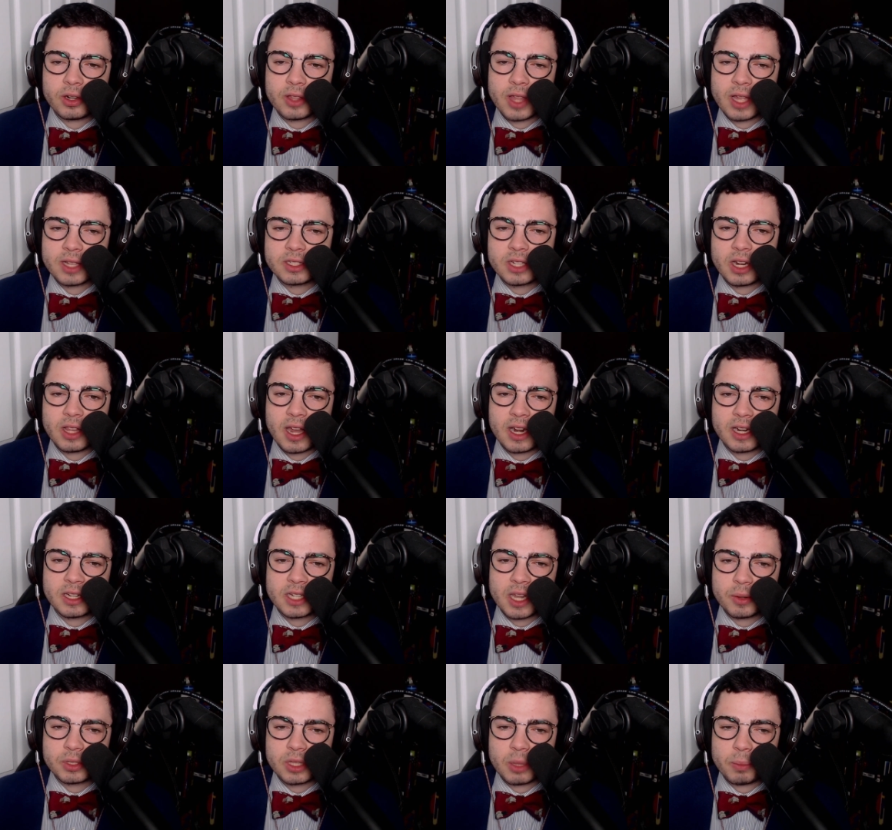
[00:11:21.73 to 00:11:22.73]
That did a lot of
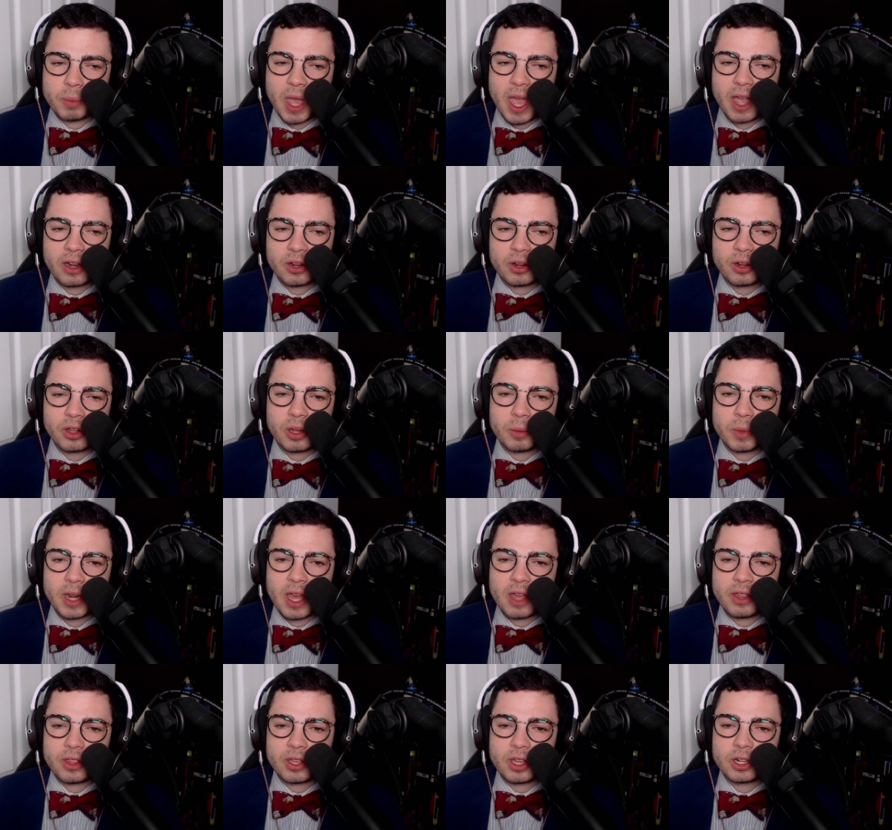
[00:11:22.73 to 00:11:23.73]
damage to the back earlier, but
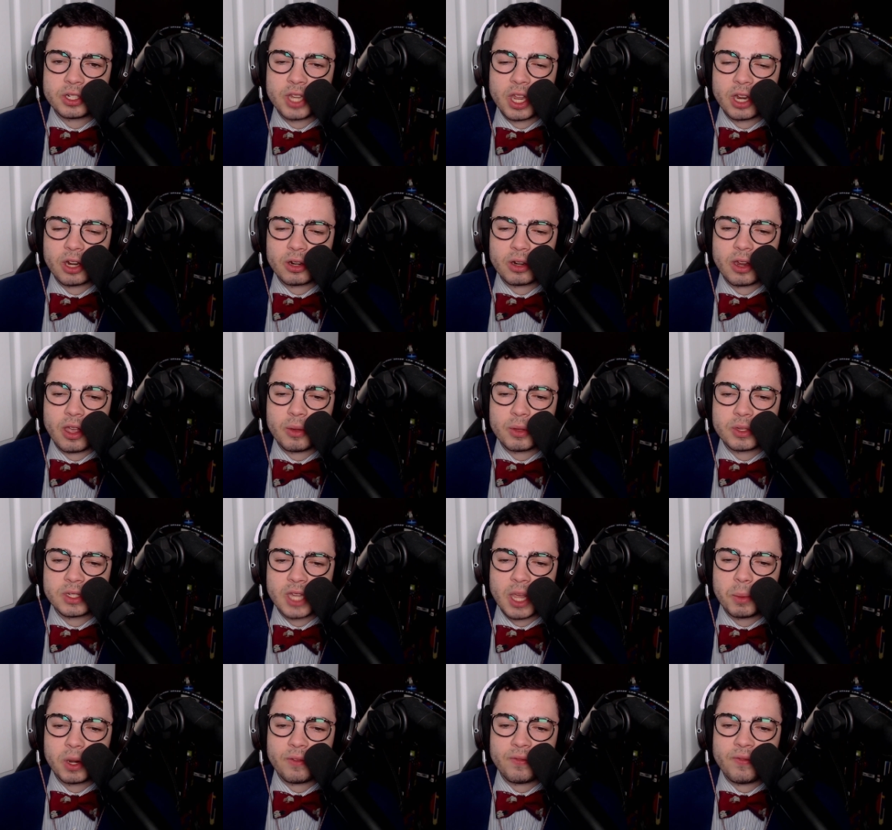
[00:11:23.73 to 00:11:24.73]
now the Undertaker was
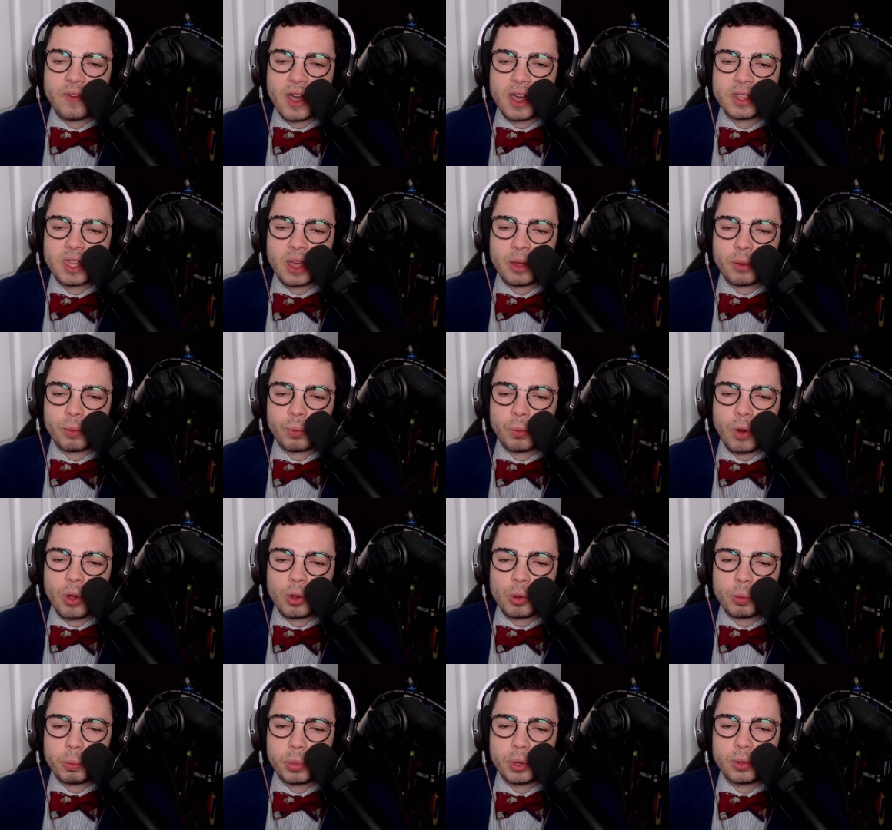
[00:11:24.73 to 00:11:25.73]
able to find that
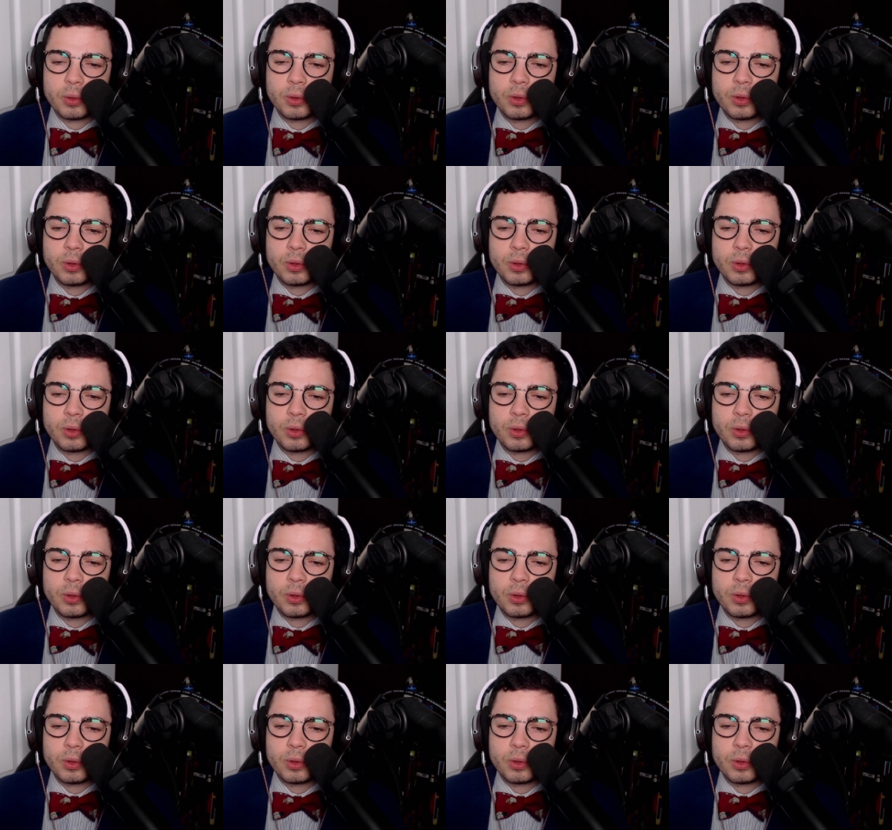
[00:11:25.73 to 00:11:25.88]
rope,